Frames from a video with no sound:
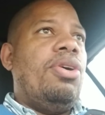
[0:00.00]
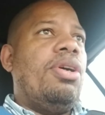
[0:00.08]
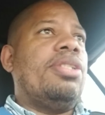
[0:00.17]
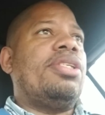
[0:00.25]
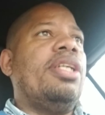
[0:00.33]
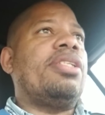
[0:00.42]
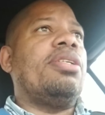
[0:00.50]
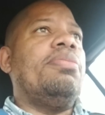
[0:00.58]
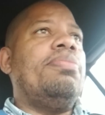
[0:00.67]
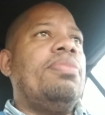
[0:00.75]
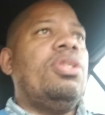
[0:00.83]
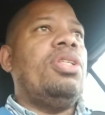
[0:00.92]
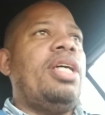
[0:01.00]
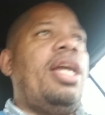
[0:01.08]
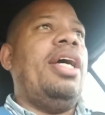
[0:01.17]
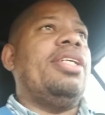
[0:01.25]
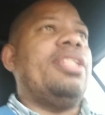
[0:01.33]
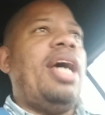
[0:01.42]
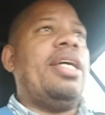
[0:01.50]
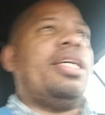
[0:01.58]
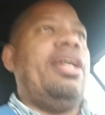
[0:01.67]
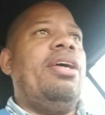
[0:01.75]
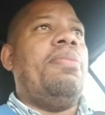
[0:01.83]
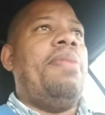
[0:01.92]
a system that has not
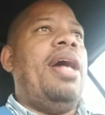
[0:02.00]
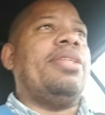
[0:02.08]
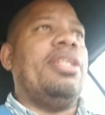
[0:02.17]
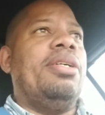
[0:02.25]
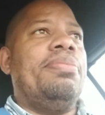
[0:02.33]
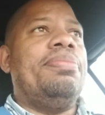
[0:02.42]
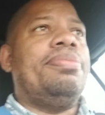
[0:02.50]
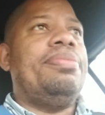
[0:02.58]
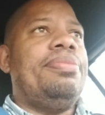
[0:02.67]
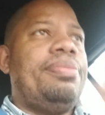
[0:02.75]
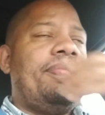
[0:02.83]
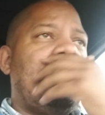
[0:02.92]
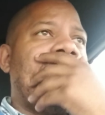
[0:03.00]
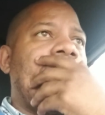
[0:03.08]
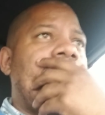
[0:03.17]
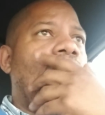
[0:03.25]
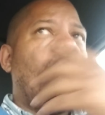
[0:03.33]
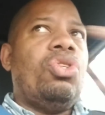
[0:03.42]
cared about them,